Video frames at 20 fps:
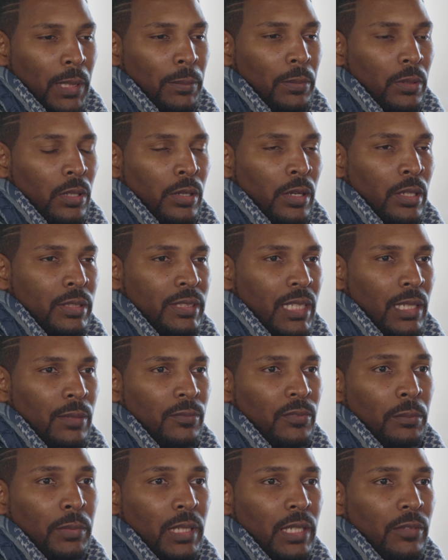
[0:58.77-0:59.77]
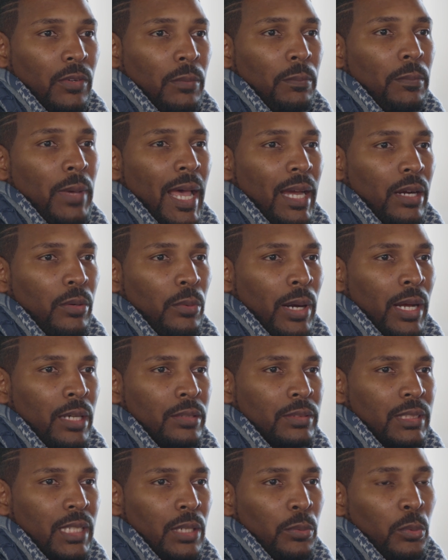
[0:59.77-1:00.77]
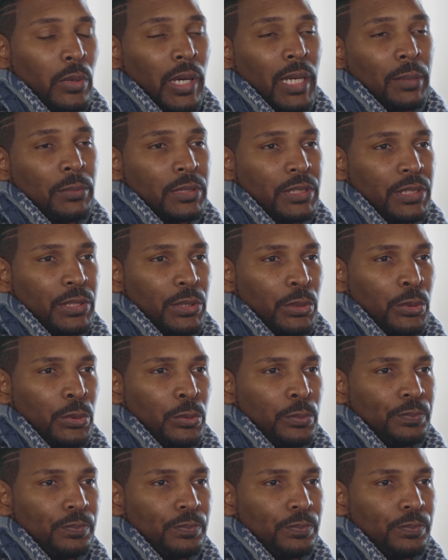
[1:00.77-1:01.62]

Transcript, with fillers: people on our team from different backgrounds that we're able to